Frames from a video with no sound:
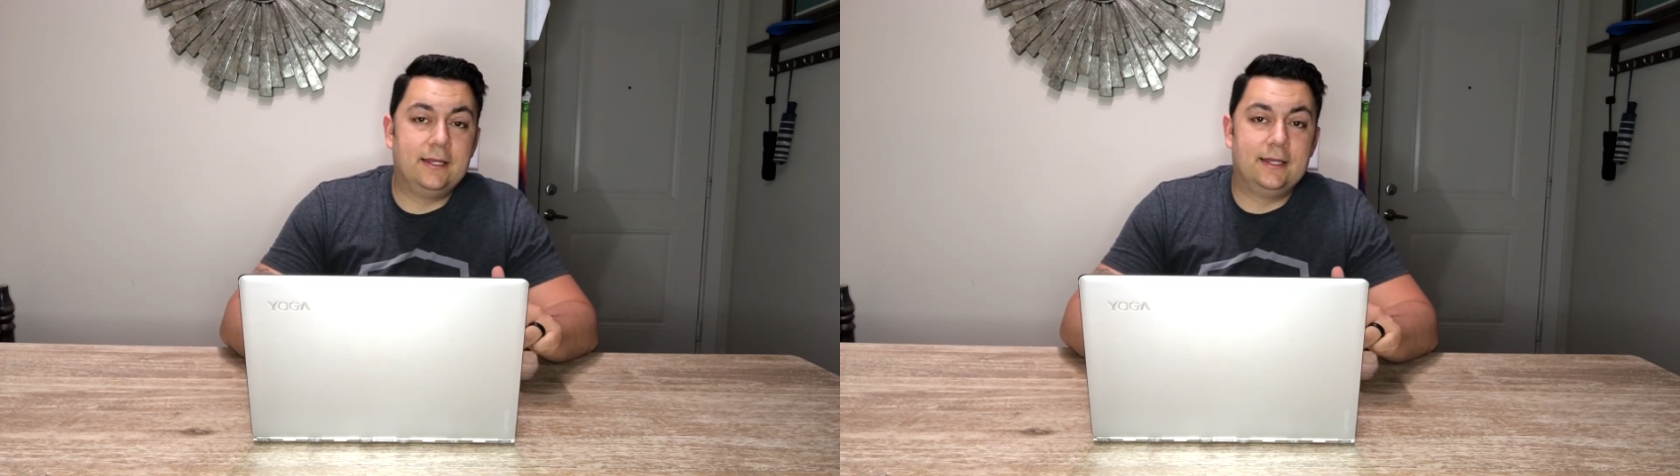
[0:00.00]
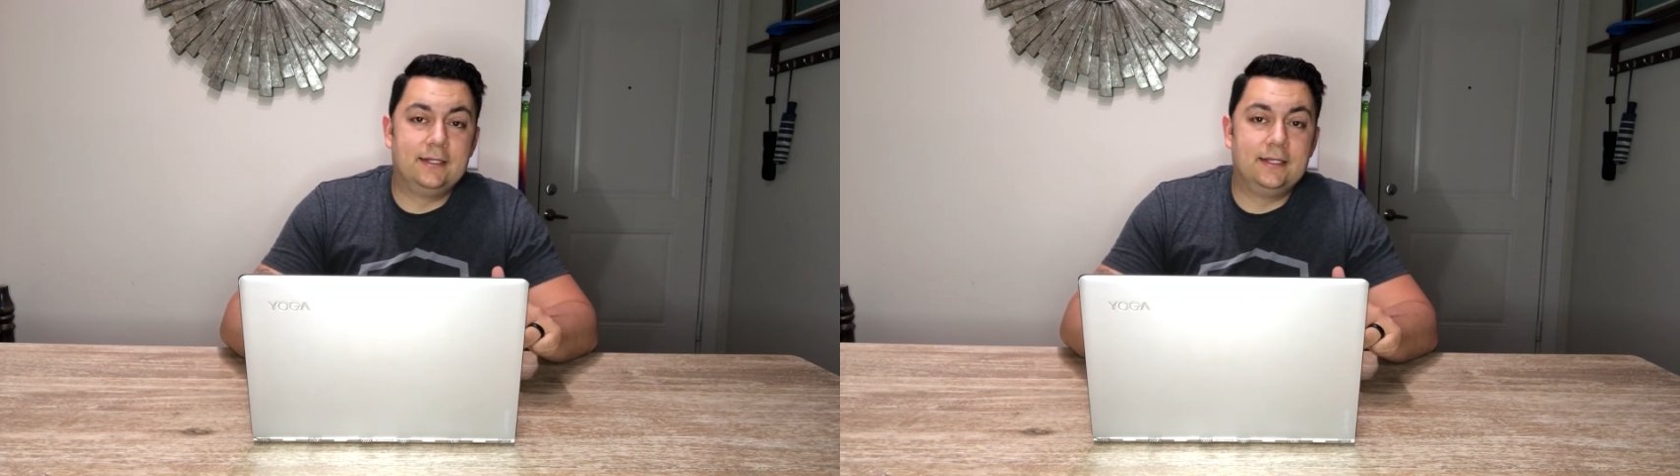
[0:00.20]

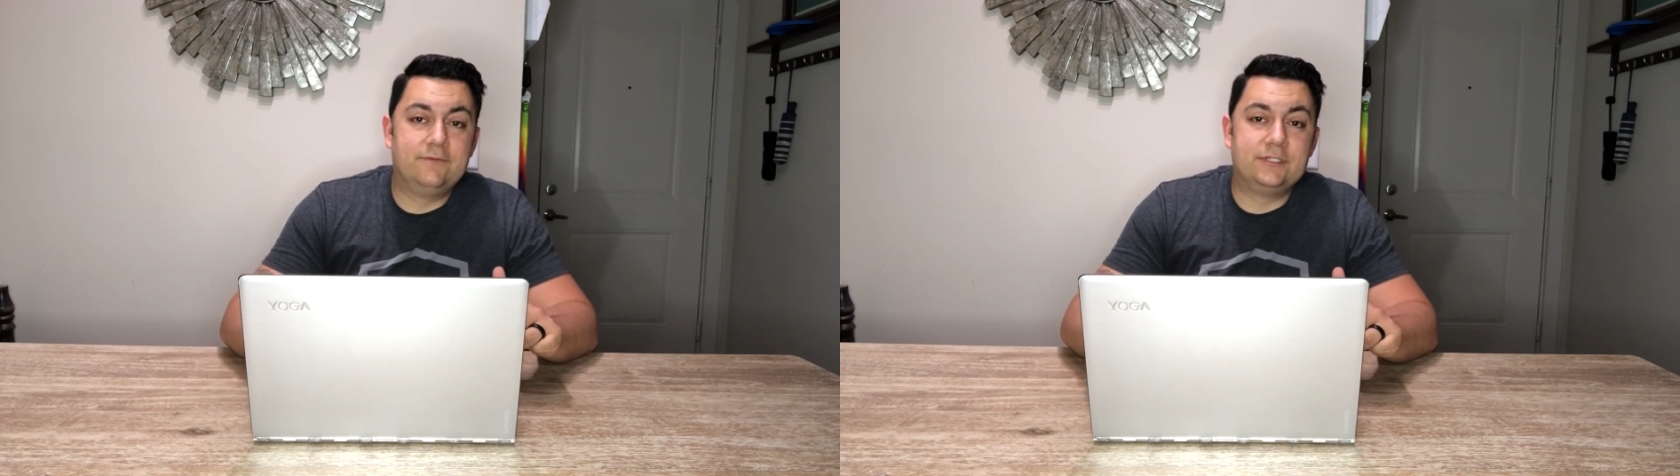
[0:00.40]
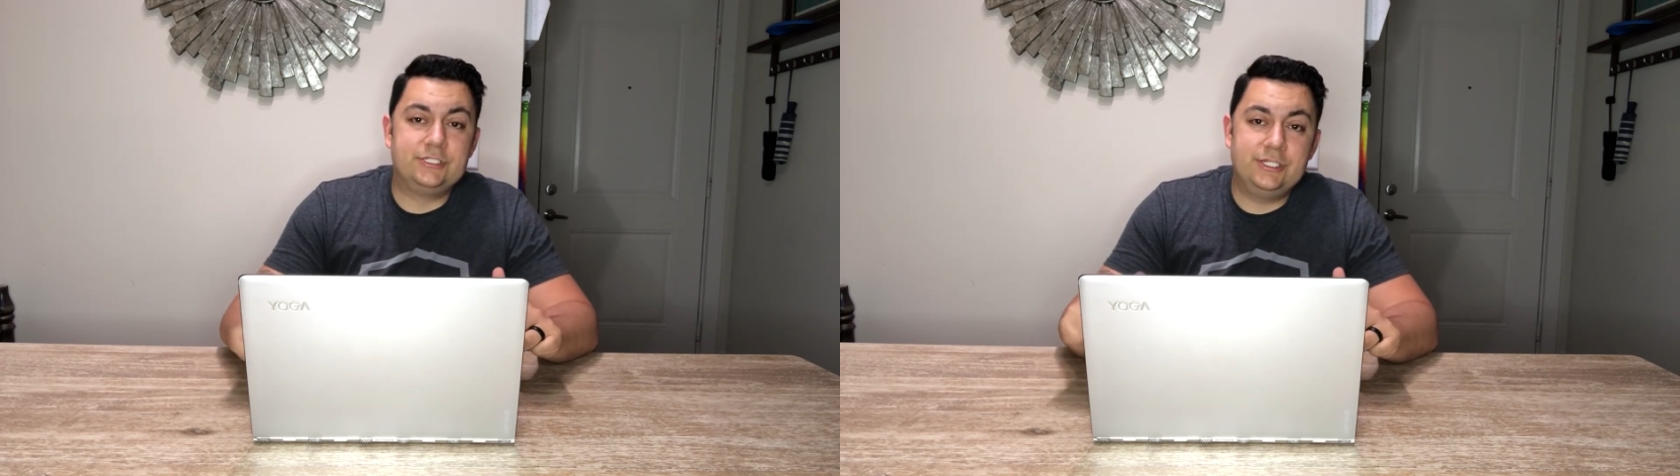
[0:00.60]
and
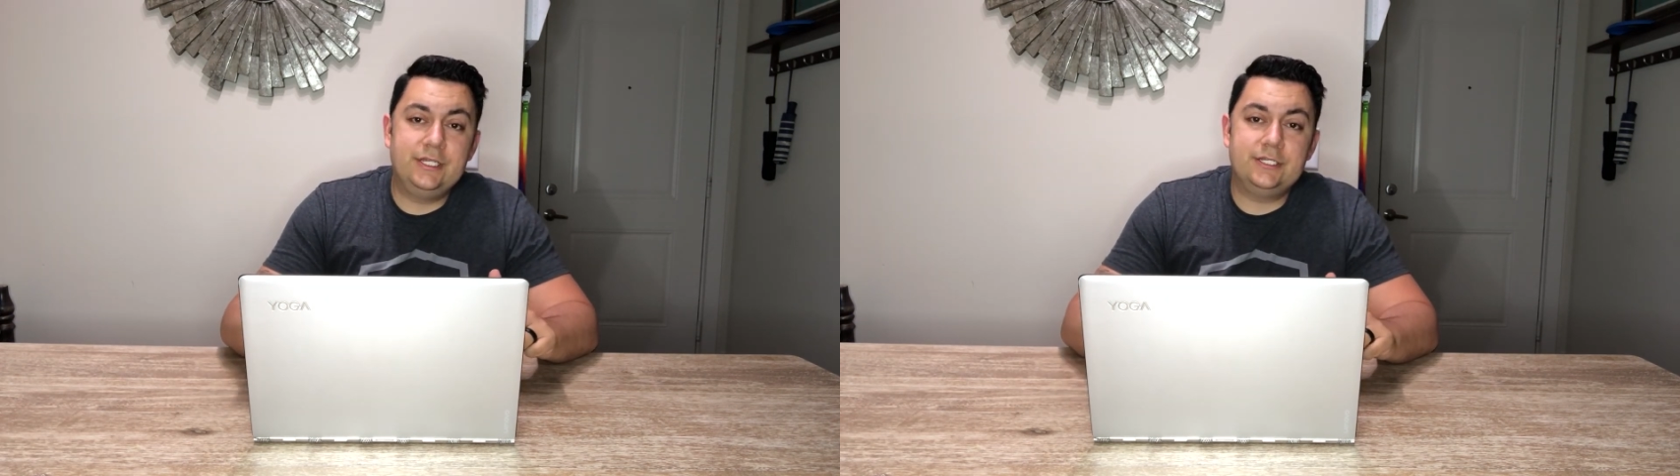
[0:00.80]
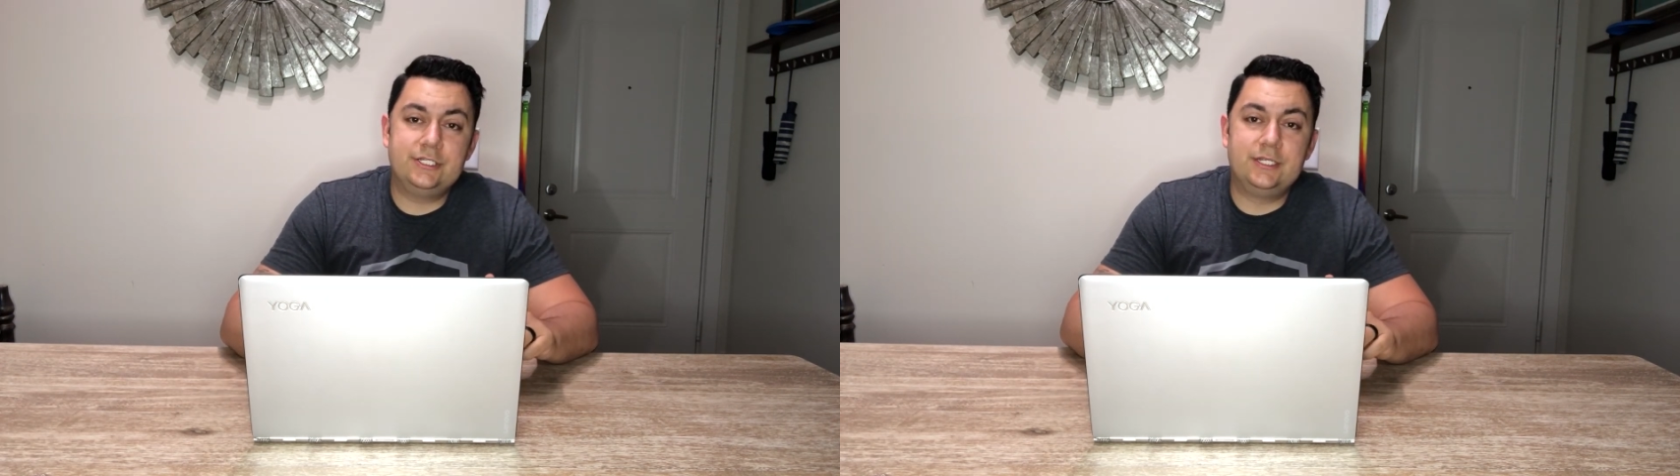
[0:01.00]
leave a
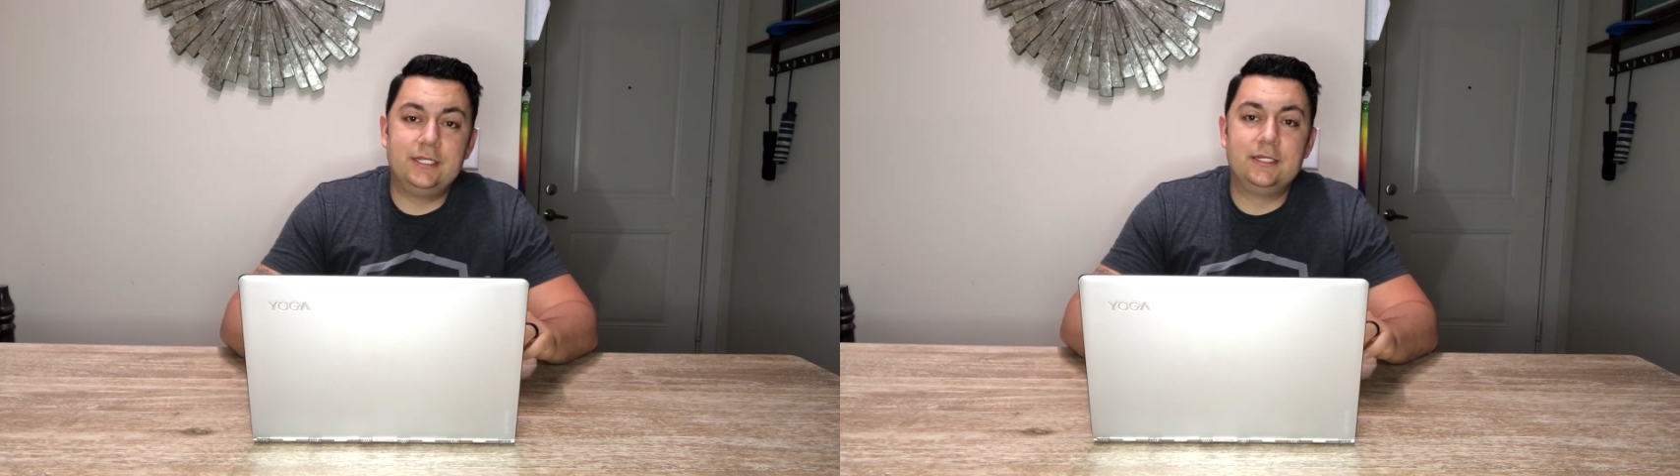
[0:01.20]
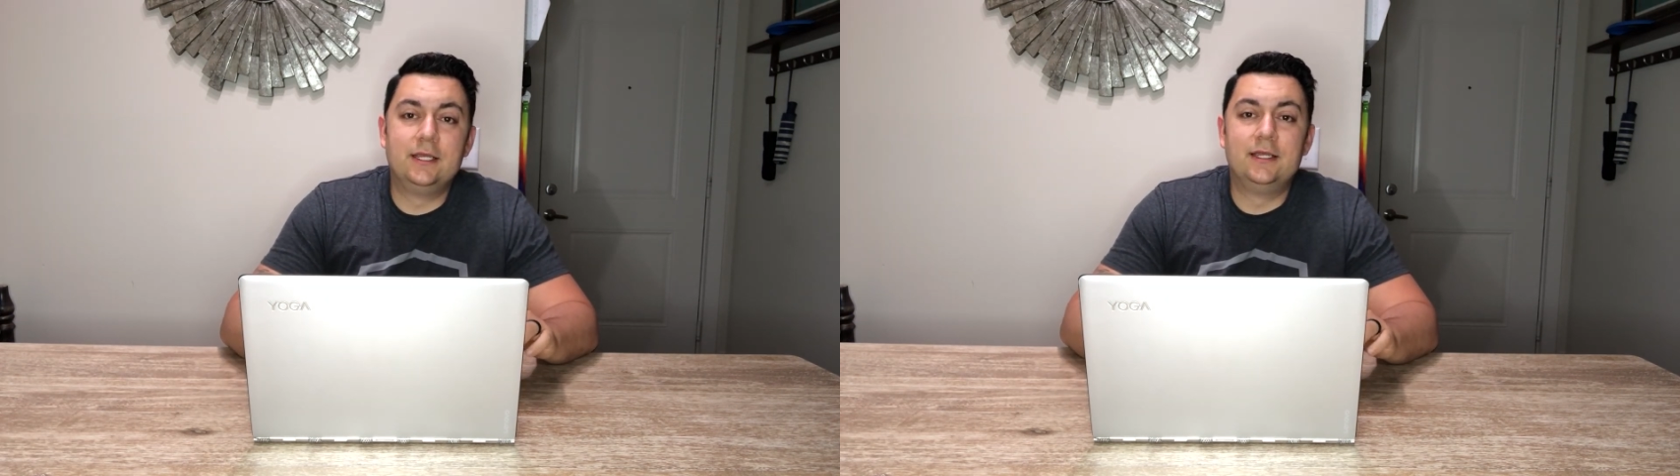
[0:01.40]
cheat
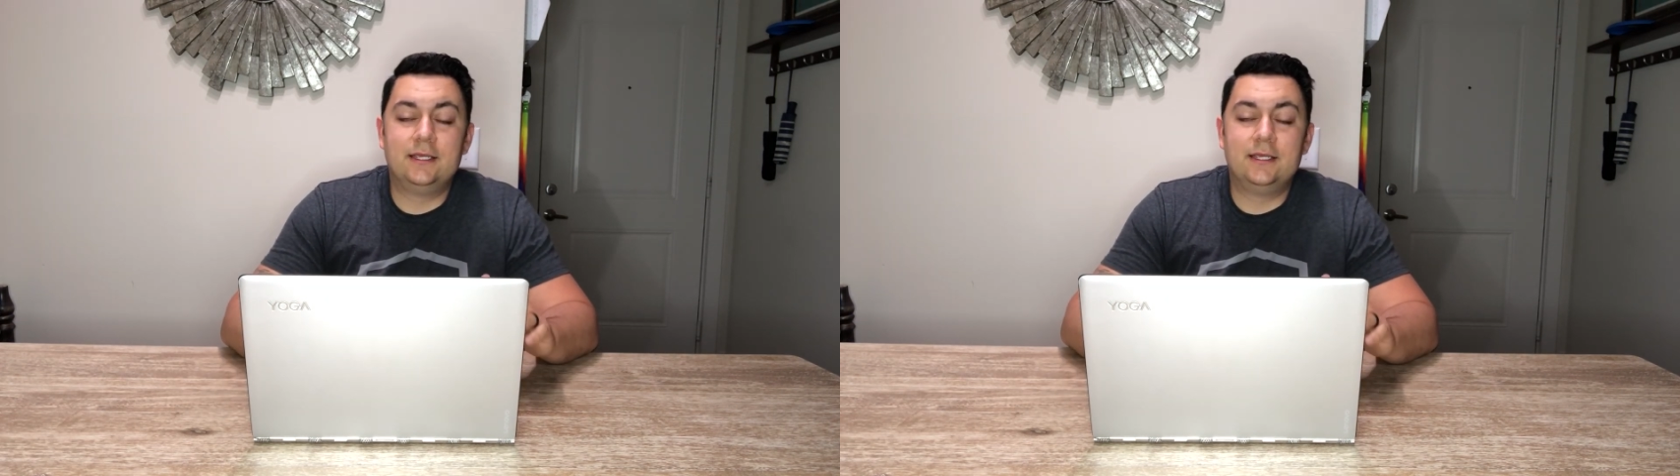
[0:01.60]
sheet